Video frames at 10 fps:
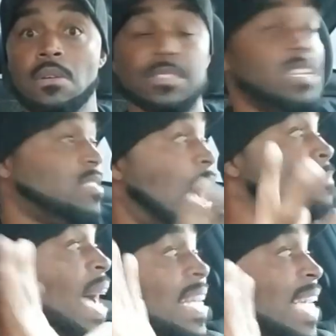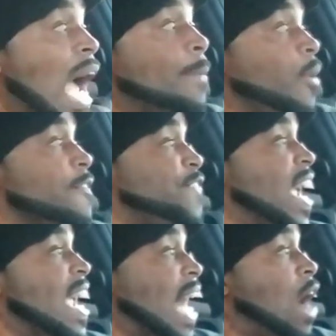Since I'm not a Cowboy
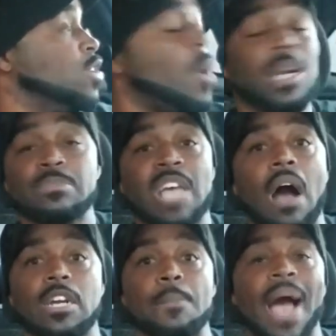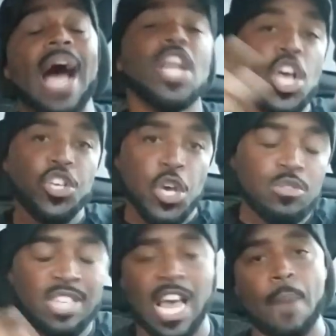fan, I don't know what I'm talking about. You
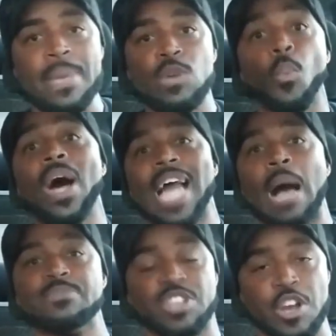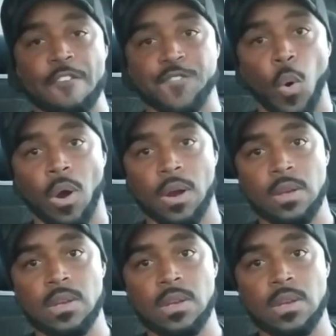tell me what I'm cheering for.